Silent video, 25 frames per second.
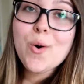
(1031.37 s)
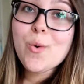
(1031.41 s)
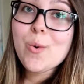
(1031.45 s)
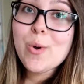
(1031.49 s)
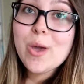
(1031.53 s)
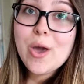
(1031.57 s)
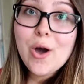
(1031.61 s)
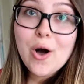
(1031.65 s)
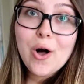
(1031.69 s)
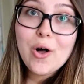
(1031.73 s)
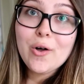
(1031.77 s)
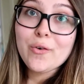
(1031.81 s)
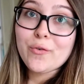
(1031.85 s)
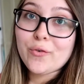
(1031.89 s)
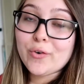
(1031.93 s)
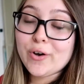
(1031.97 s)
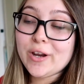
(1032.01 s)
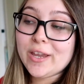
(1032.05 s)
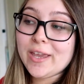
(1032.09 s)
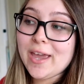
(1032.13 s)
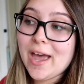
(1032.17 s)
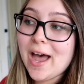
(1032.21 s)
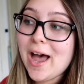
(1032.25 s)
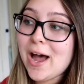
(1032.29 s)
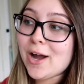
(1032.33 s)
we all
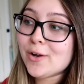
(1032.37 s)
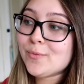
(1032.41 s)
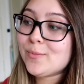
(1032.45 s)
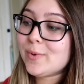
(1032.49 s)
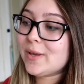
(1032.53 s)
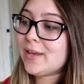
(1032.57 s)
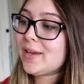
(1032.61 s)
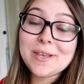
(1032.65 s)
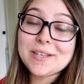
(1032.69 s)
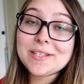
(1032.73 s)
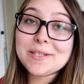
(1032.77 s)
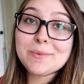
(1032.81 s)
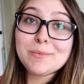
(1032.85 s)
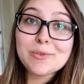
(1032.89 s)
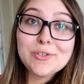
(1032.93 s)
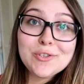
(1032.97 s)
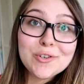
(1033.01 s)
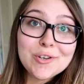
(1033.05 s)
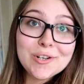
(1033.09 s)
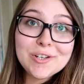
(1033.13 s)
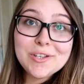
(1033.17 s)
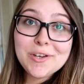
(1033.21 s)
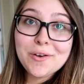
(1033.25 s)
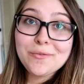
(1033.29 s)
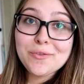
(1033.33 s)
freak out because the
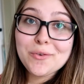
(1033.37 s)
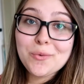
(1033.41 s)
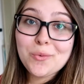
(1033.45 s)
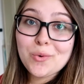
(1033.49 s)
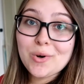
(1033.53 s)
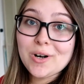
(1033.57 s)
majority of the